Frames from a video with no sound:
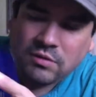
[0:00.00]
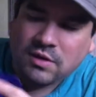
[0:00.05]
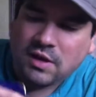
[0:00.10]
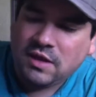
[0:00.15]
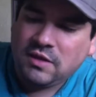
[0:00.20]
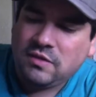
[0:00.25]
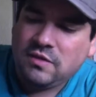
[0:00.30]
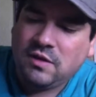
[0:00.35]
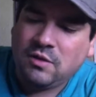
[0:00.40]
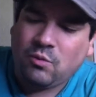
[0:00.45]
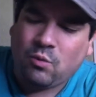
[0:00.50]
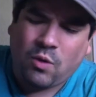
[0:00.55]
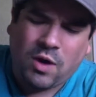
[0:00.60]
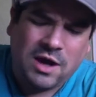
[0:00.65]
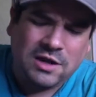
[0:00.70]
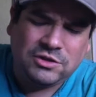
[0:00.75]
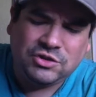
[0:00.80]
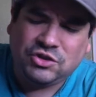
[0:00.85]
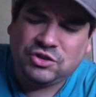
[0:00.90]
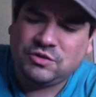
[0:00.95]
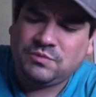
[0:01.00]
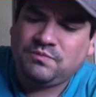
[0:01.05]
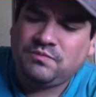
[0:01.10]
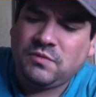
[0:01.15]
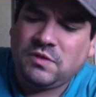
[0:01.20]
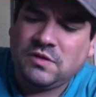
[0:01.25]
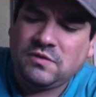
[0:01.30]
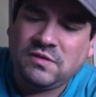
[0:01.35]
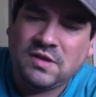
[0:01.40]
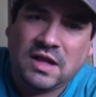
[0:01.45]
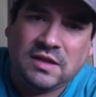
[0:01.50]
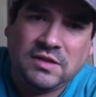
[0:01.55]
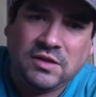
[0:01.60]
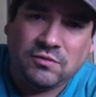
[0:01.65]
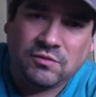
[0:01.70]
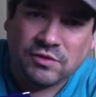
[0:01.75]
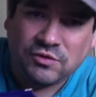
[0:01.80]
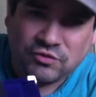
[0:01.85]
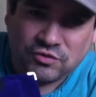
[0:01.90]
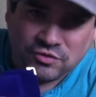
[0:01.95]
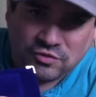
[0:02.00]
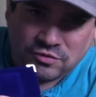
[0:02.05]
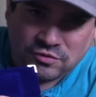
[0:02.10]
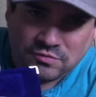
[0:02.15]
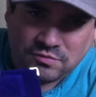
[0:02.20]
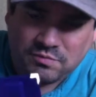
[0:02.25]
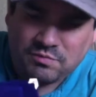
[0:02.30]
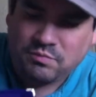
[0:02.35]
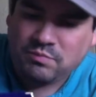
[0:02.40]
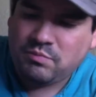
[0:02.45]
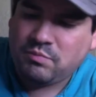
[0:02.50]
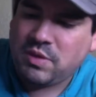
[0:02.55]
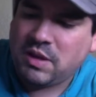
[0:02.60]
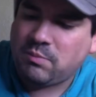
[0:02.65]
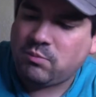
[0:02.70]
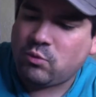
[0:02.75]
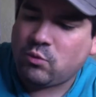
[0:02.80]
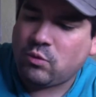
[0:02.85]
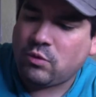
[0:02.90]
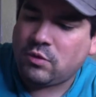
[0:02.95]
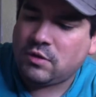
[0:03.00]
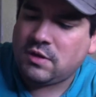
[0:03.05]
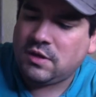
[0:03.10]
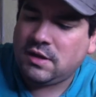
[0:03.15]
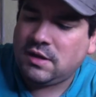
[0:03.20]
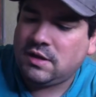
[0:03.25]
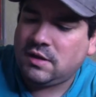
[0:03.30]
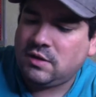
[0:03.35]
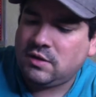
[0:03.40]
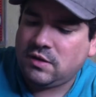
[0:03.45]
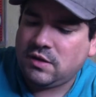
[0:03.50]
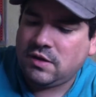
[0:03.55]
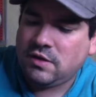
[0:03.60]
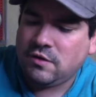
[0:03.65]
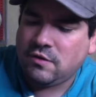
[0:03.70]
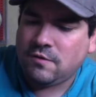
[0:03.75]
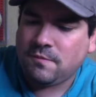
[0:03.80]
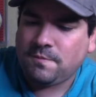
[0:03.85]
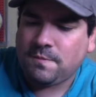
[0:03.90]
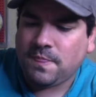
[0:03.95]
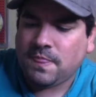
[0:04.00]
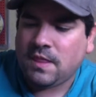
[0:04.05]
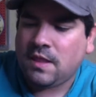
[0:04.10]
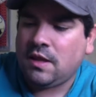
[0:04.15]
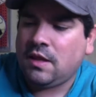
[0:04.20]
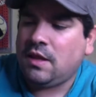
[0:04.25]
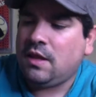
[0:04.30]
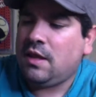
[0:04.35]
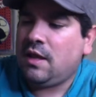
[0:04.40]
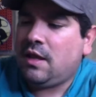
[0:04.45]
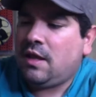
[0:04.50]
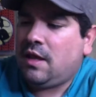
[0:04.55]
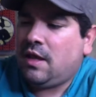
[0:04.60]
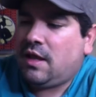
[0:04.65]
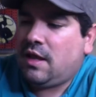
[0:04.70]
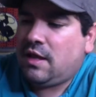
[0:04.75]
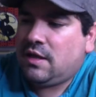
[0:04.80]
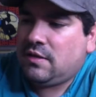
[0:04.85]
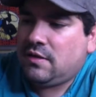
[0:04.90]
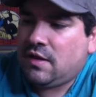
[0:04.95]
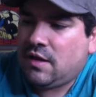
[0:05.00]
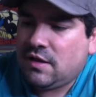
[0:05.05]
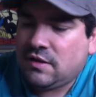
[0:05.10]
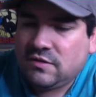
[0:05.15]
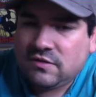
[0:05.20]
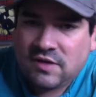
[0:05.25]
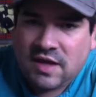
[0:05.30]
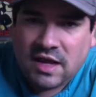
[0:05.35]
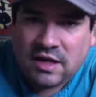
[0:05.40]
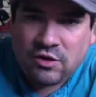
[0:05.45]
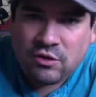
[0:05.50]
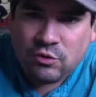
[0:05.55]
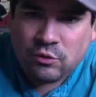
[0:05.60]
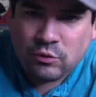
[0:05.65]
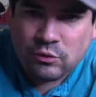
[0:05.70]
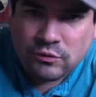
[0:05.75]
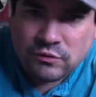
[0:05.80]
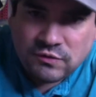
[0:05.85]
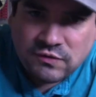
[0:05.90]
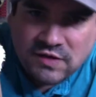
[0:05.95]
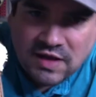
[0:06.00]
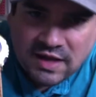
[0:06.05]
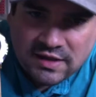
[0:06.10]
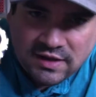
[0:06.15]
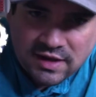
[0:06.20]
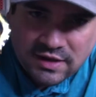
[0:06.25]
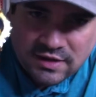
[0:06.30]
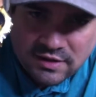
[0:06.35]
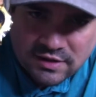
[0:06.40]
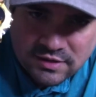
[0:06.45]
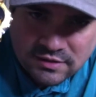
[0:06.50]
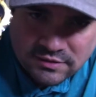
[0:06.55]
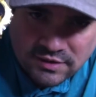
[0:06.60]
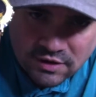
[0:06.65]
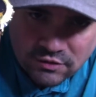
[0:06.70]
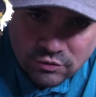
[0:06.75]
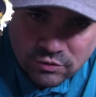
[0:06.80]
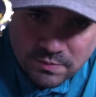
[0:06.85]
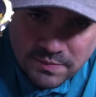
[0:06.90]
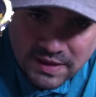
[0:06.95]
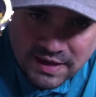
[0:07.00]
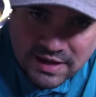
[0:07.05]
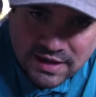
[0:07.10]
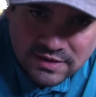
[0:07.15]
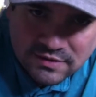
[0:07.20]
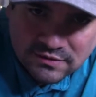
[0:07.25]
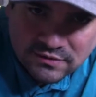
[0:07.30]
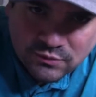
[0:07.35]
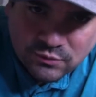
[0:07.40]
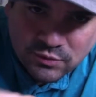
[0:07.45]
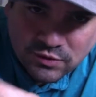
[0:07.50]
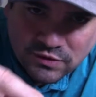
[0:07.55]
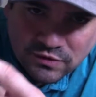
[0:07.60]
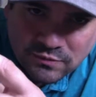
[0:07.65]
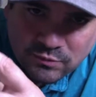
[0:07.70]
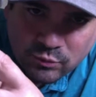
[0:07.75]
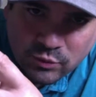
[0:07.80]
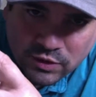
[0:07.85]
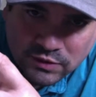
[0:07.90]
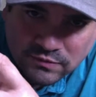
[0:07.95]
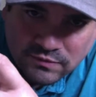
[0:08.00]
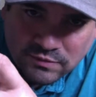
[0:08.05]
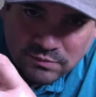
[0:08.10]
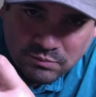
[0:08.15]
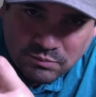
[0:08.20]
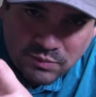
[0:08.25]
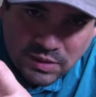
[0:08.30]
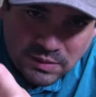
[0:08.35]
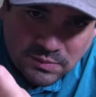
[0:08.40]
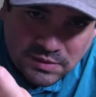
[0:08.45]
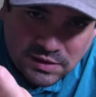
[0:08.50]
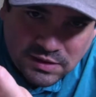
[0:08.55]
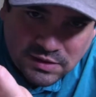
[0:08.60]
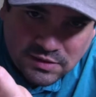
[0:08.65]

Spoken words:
I think, watch. It's got the original paperwork in it here. And it's kind of cool. It's got like a leather band with what maybe